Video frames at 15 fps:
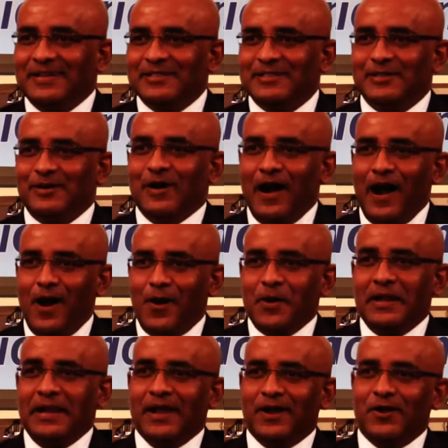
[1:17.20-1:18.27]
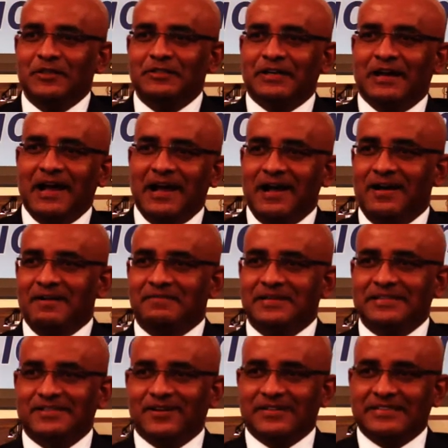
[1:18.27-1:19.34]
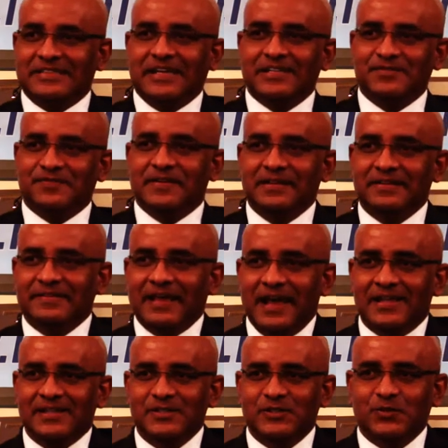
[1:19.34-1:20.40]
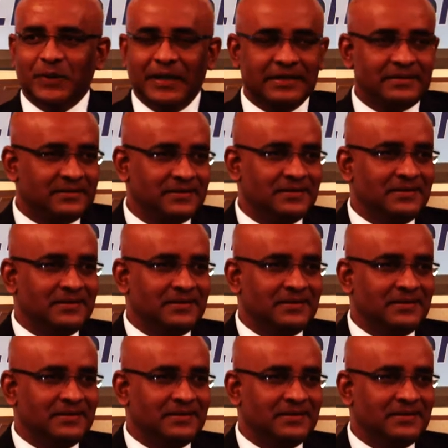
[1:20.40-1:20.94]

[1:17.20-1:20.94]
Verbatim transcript: So how are they going to have a successful dance with